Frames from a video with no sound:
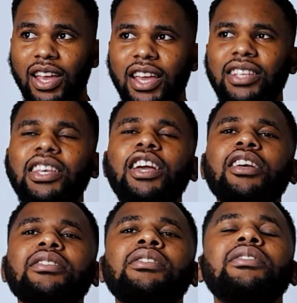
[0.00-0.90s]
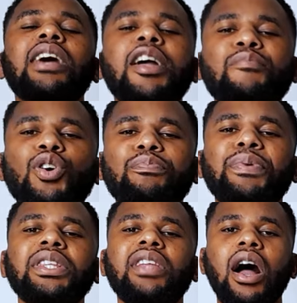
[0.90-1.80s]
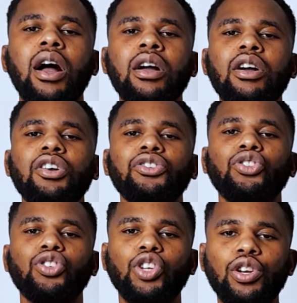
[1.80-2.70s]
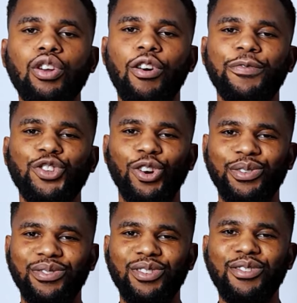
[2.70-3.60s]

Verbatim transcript: He said, Simon Peter, son of John,